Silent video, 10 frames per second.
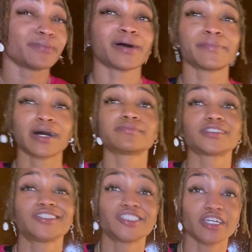My mom's
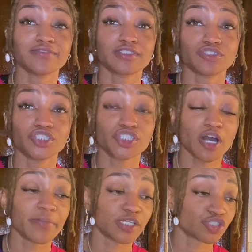a chef, so she
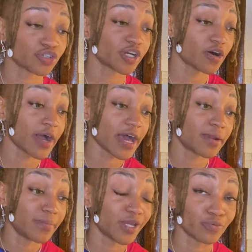taught me a trick on how to
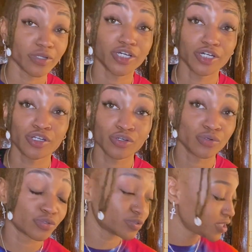make really good noodles